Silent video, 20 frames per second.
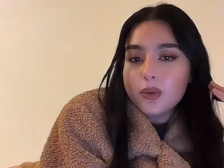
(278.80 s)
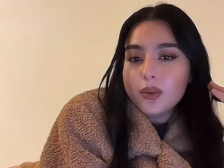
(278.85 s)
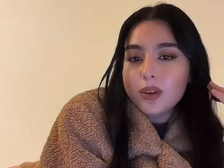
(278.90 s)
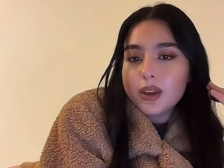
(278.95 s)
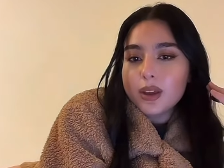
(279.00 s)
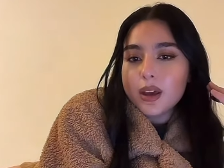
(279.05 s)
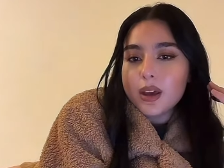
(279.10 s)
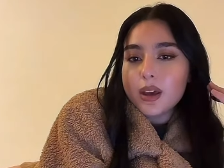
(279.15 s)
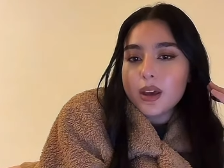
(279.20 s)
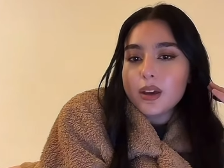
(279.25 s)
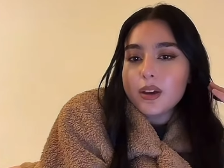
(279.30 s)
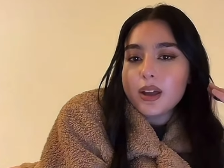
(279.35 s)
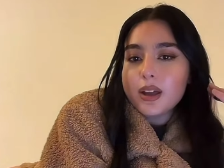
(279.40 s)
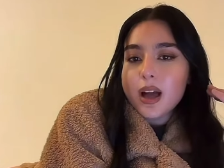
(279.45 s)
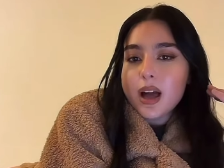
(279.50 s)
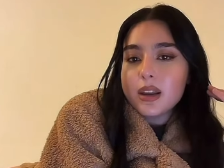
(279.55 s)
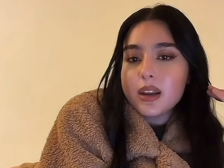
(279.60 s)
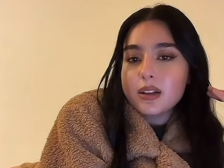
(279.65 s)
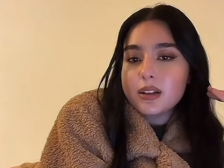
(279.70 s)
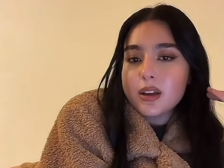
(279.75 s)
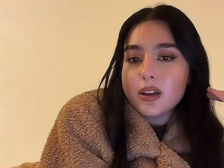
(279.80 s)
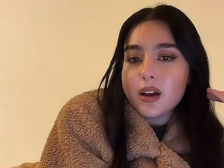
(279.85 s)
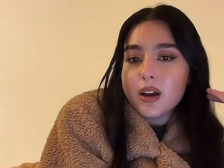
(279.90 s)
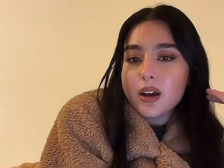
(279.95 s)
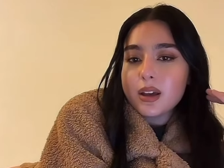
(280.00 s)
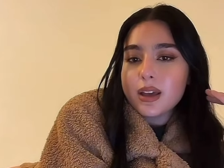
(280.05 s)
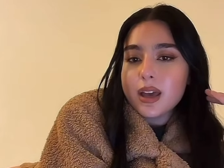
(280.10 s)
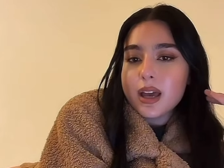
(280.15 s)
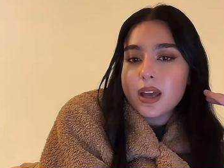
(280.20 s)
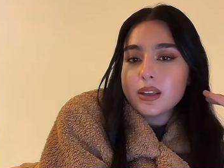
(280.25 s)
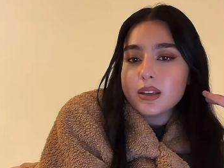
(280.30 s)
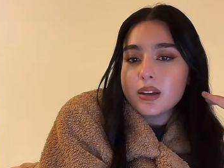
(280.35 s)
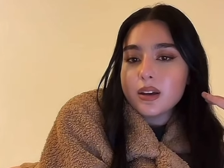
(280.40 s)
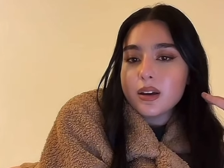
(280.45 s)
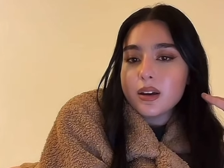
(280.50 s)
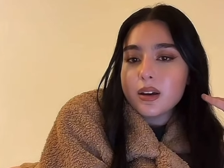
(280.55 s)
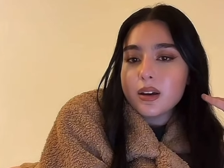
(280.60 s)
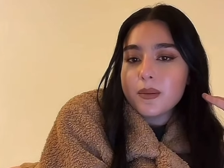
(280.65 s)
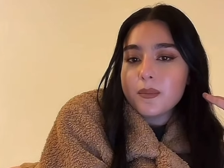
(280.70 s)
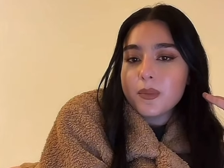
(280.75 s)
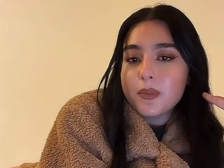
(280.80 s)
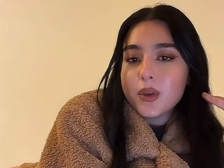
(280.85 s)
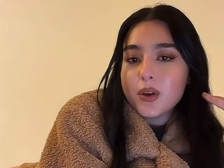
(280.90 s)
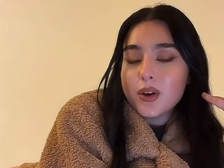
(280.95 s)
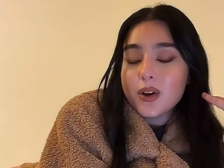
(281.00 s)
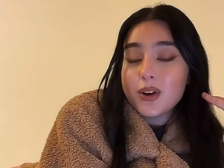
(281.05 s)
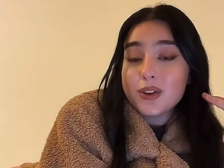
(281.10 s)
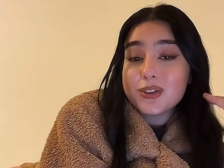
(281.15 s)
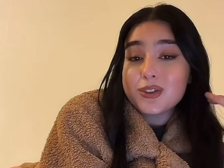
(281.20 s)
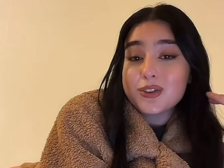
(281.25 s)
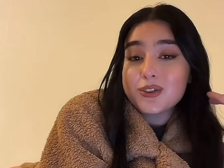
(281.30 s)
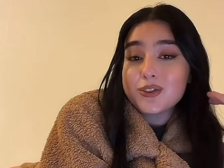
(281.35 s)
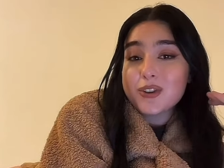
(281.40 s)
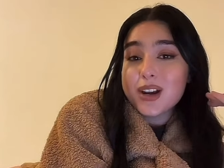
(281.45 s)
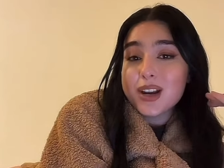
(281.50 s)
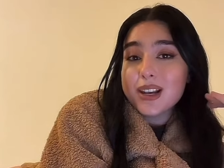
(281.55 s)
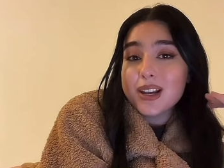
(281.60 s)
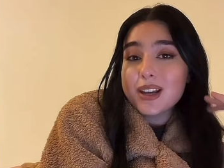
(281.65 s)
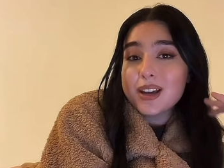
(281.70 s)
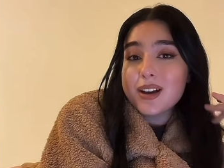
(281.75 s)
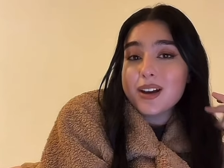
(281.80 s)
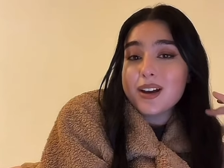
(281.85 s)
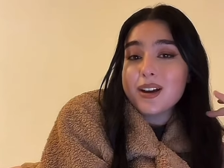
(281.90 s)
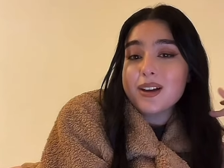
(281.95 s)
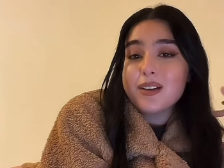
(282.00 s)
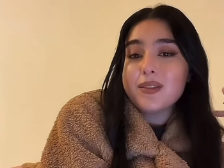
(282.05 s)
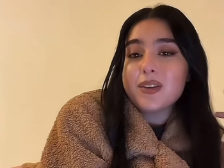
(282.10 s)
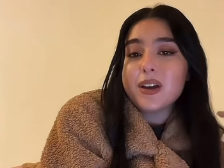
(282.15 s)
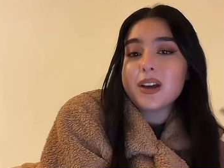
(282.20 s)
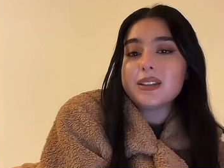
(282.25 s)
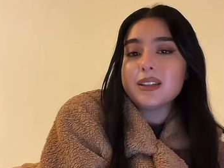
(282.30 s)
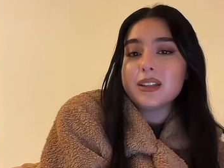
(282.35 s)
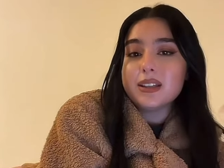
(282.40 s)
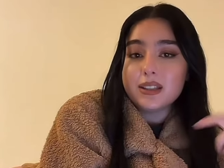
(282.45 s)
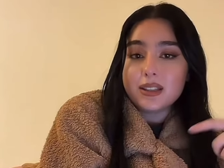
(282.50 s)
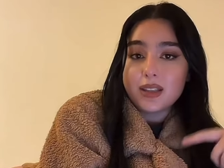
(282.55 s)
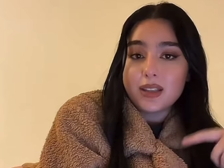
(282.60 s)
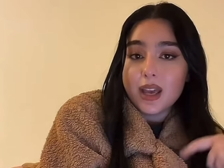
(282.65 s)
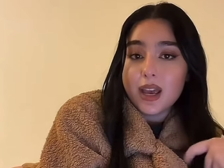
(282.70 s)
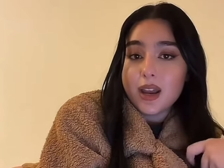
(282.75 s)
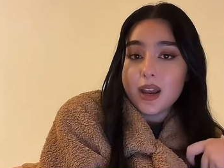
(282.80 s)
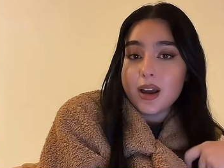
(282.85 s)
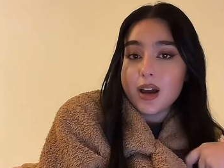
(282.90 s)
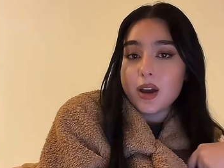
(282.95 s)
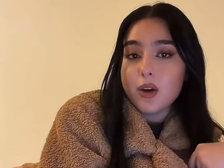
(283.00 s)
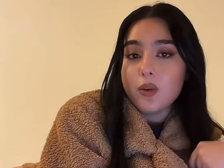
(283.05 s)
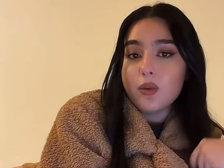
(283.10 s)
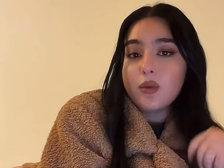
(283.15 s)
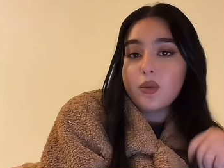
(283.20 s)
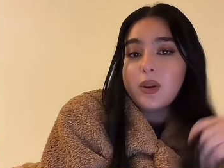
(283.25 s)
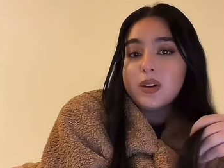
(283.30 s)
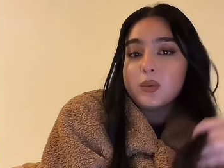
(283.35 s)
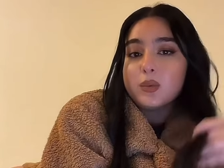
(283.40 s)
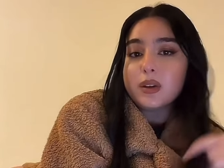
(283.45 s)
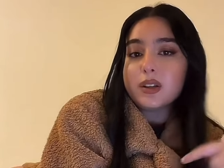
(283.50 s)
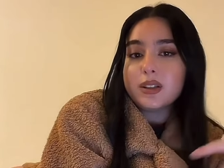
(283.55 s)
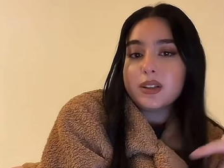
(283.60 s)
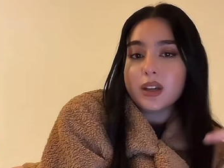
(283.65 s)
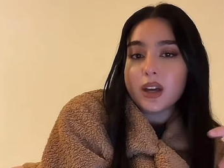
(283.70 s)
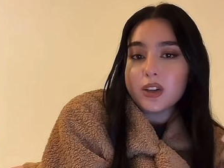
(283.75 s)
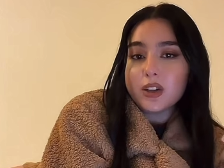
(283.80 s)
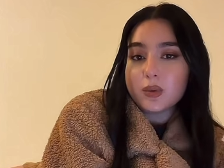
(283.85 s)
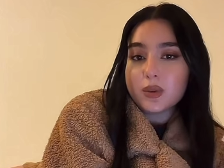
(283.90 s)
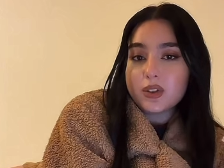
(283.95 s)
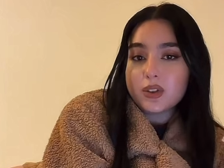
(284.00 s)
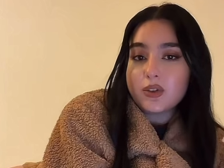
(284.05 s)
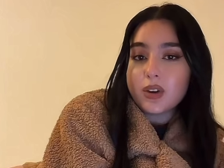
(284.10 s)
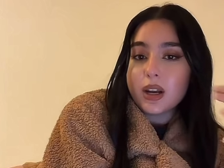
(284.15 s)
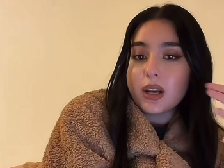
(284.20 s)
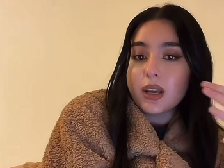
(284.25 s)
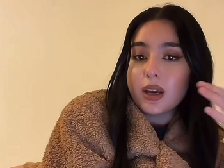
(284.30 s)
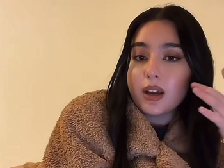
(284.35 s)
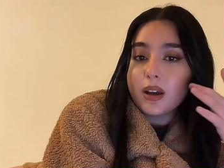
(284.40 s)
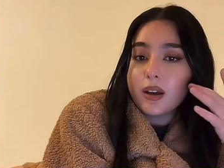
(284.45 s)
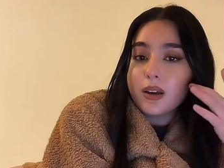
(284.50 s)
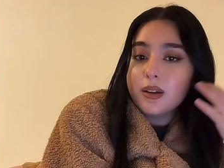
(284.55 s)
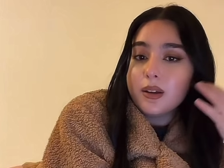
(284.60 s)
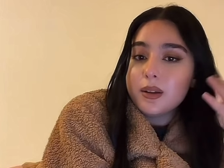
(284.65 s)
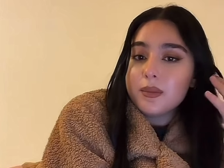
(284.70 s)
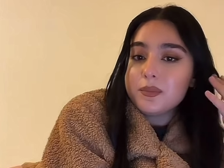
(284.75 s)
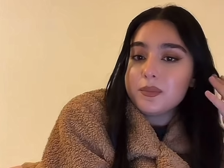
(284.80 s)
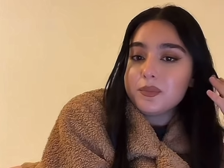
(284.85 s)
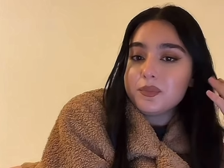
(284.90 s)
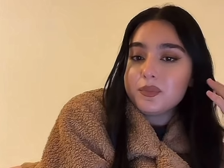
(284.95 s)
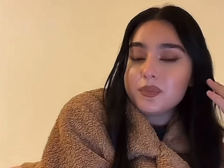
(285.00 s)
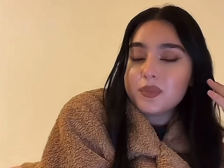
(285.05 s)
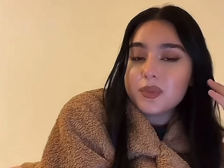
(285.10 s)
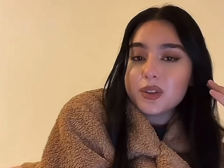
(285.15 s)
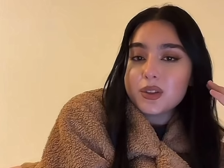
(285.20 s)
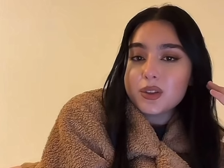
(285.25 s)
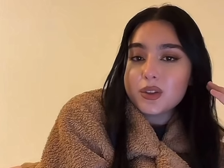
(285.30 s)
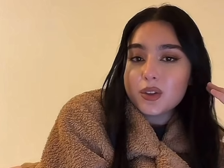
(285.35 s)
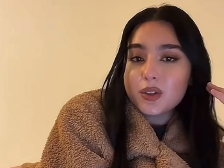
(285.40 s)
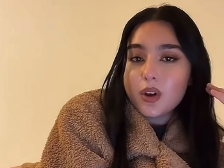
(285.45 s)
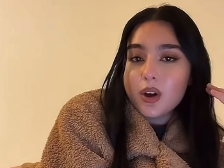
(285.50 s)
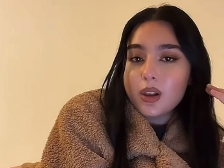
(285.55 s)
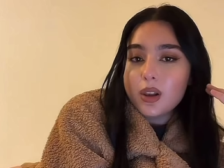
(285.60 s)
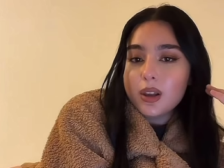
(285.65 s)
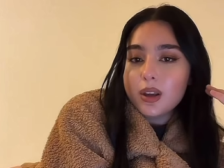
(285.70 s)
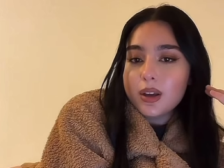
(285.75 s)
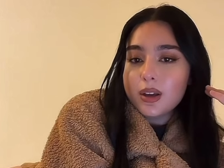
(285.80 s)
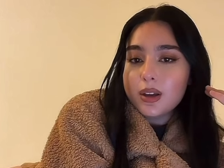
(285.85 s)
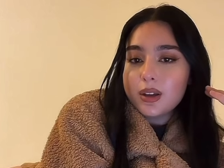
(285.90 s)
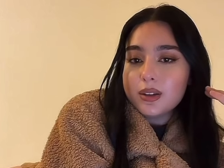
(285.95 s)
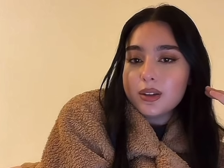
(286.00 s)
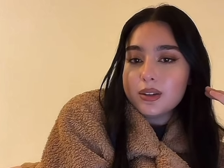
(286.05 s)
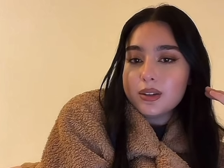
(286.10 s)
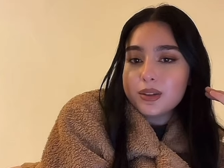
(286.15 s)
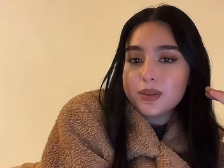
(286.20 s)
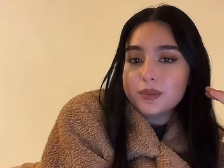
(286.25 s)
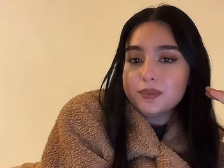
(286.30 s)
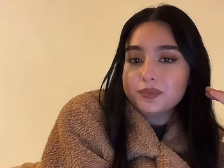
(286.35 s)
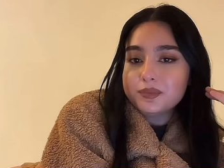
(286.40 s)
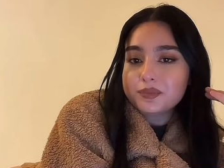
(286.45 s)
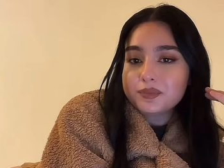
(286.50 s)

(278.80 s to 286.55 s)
Oh, okay. Canada, Kenya, Australia. That's insane. I always wanted to go to Australia, Scotland.